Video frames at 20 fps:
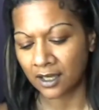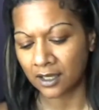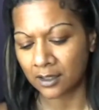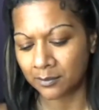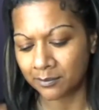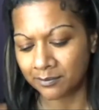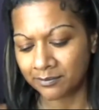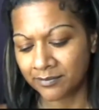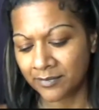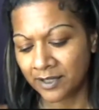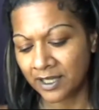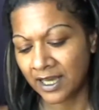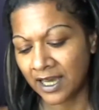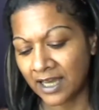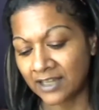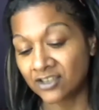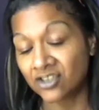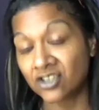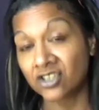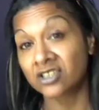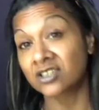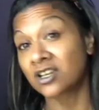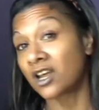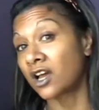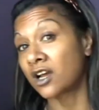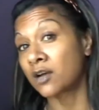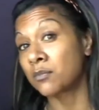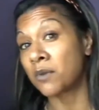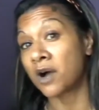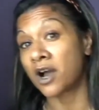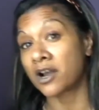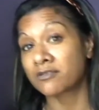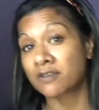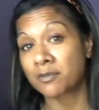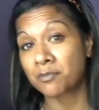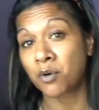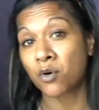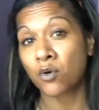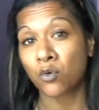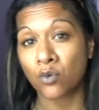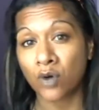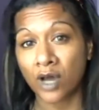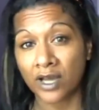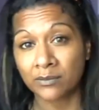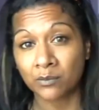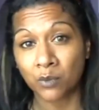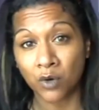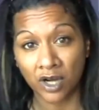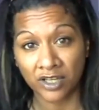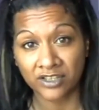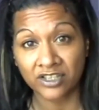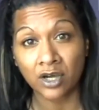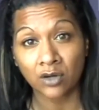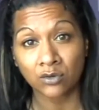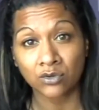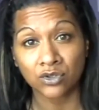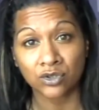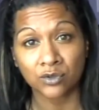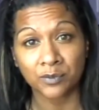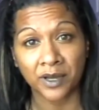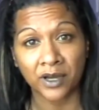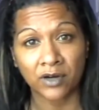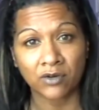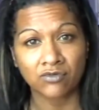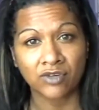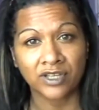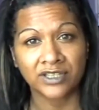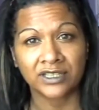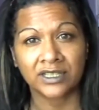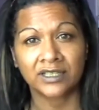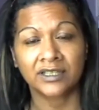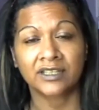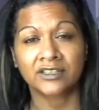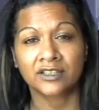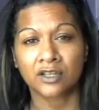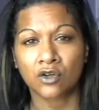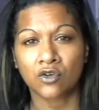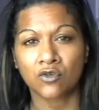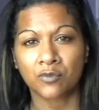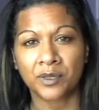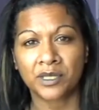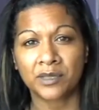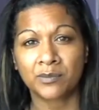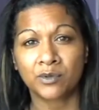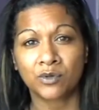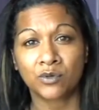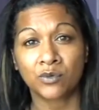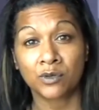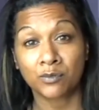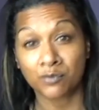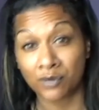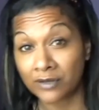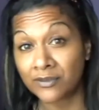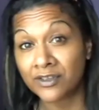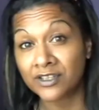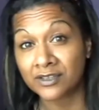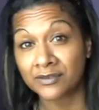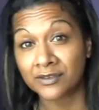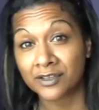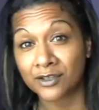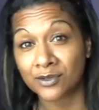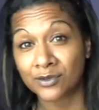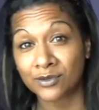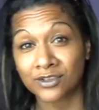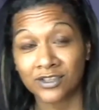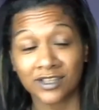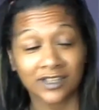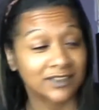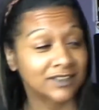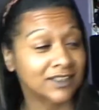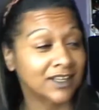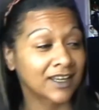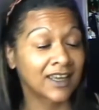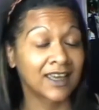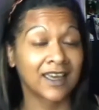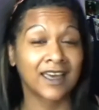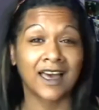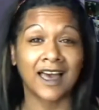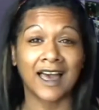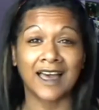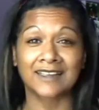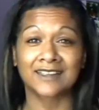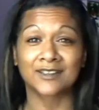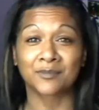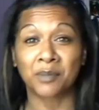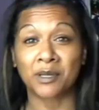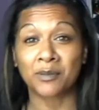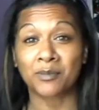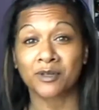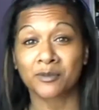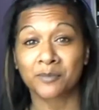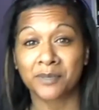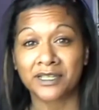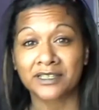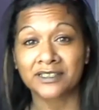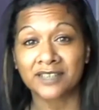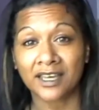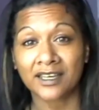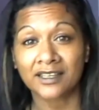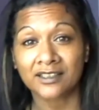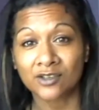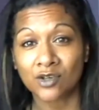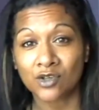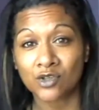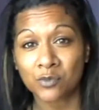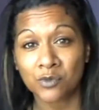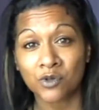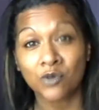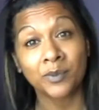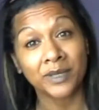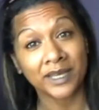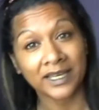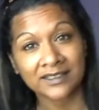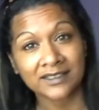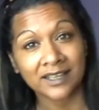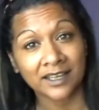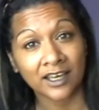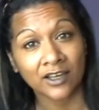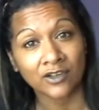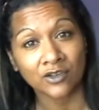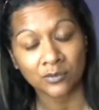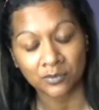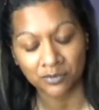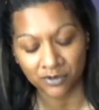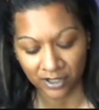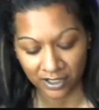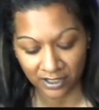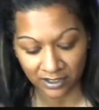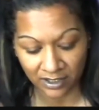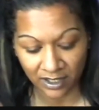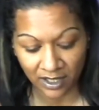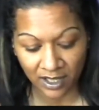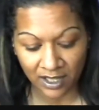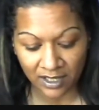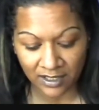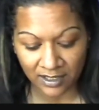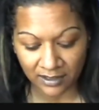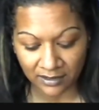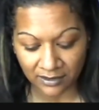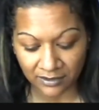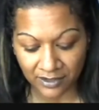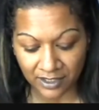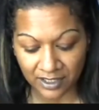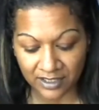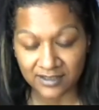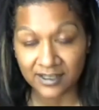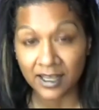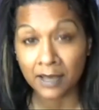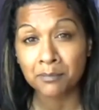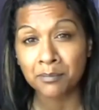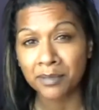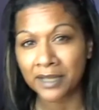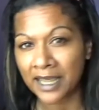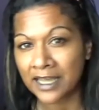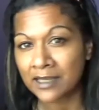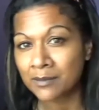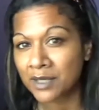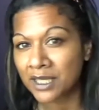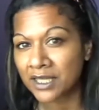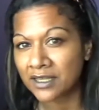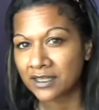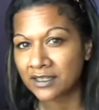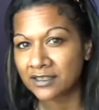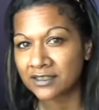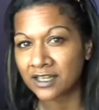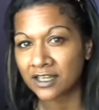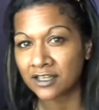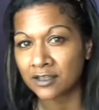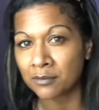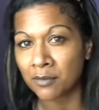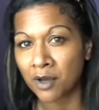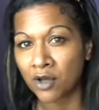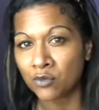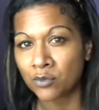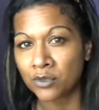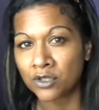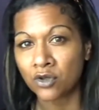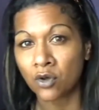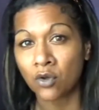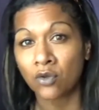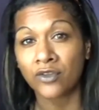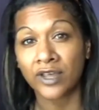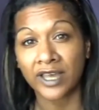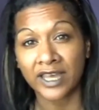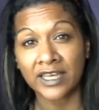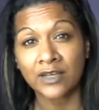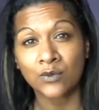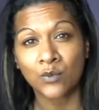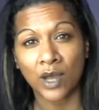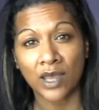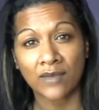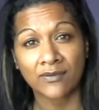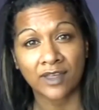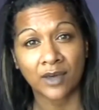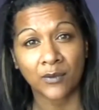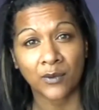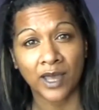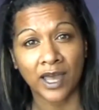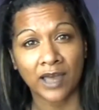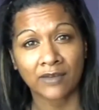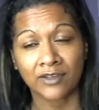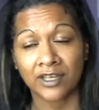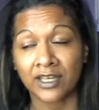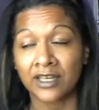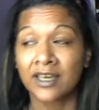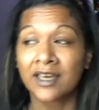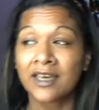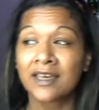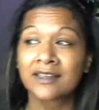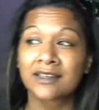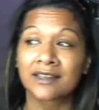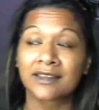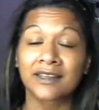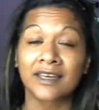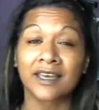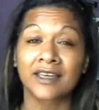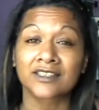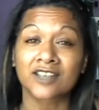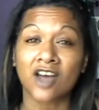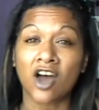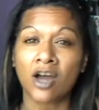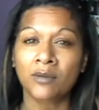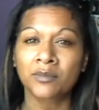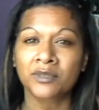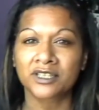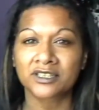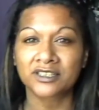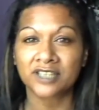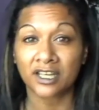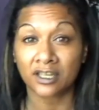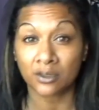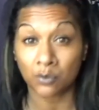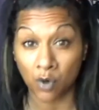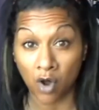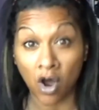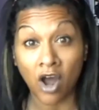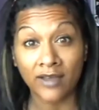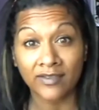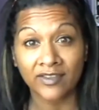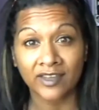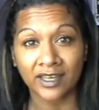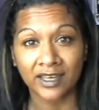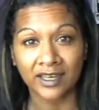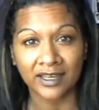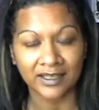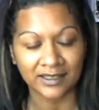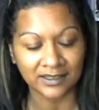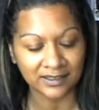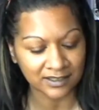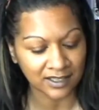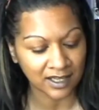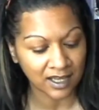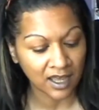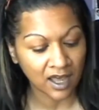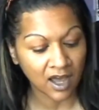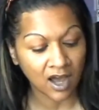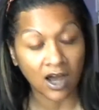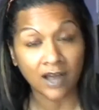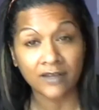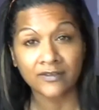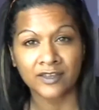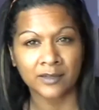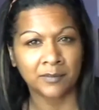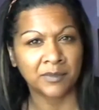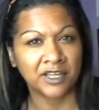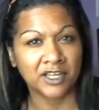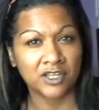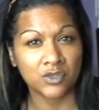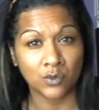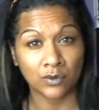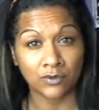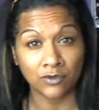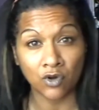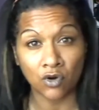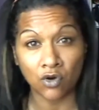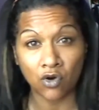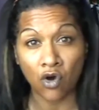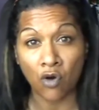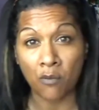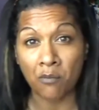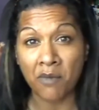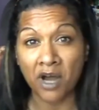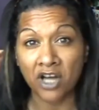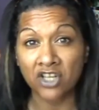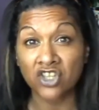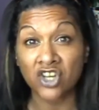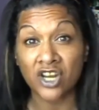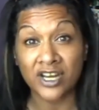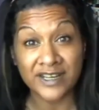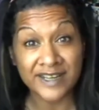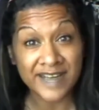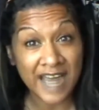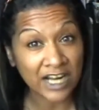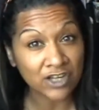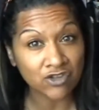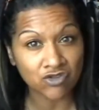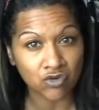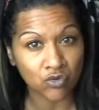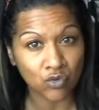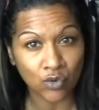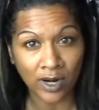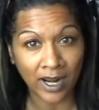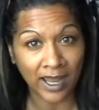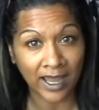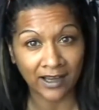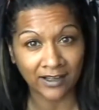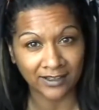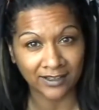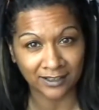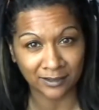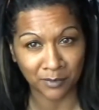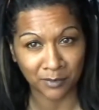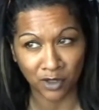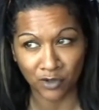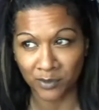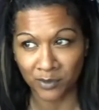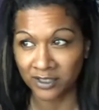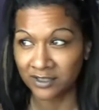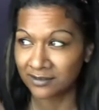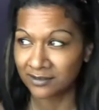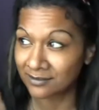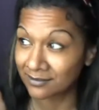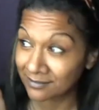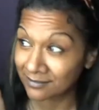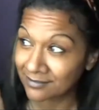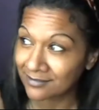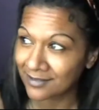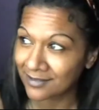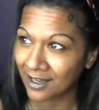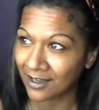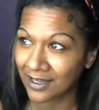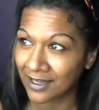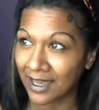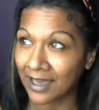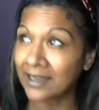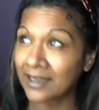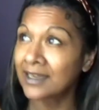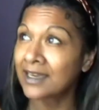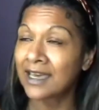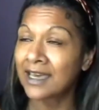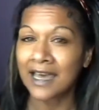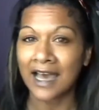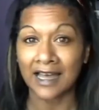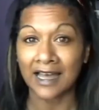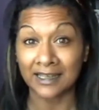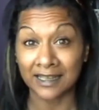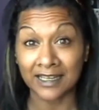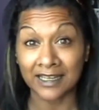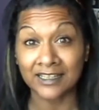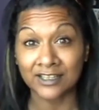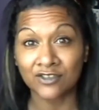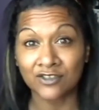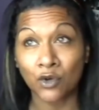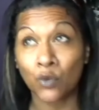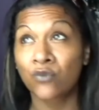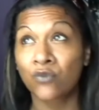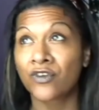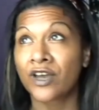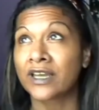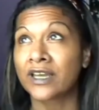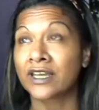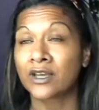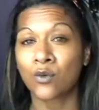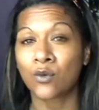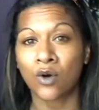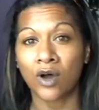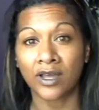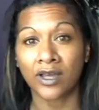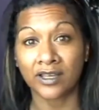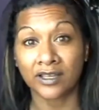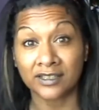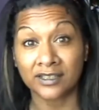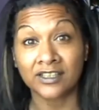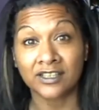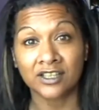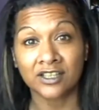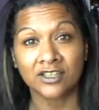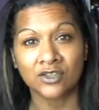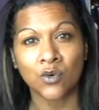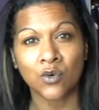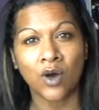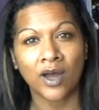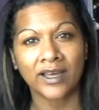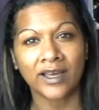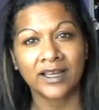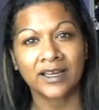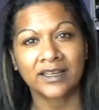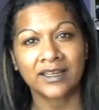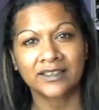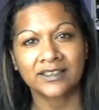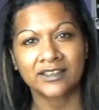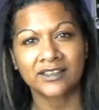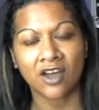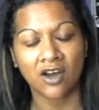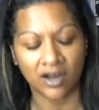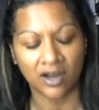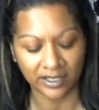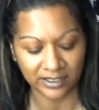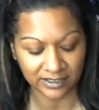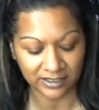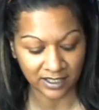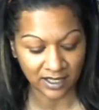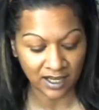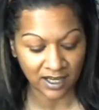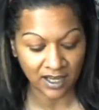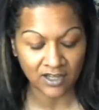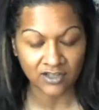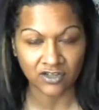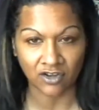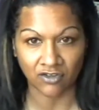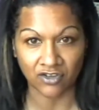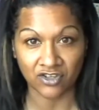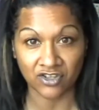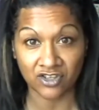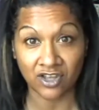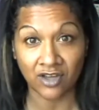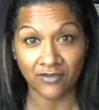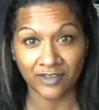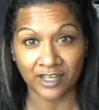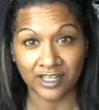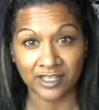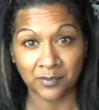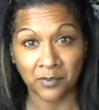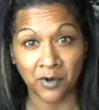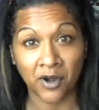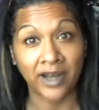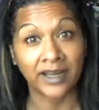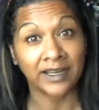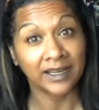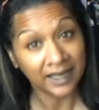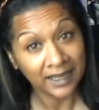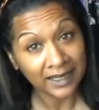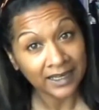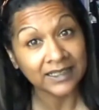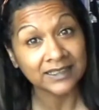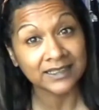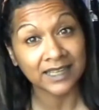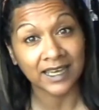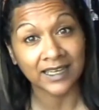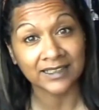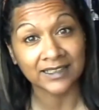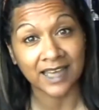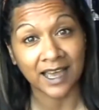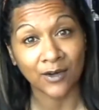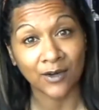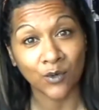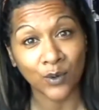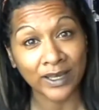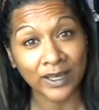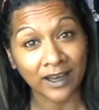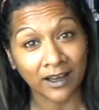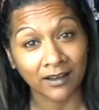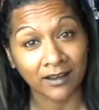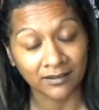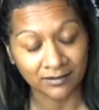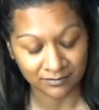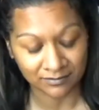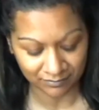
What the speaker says: And just like my report and what I told you about already, there's a lot of people with breathing difficulties, and people are being taken to hospital because they cannot breathe. Now the thing is, they're blaming this at the moment on the heat wave that we're having. The thing is, I'm going to tell you what I think it is. I think because we've not got much natural cloud at the moment, okay, and it is fairly quite, it's quite clear skies, so the stuff they're spraying is getting down quicker.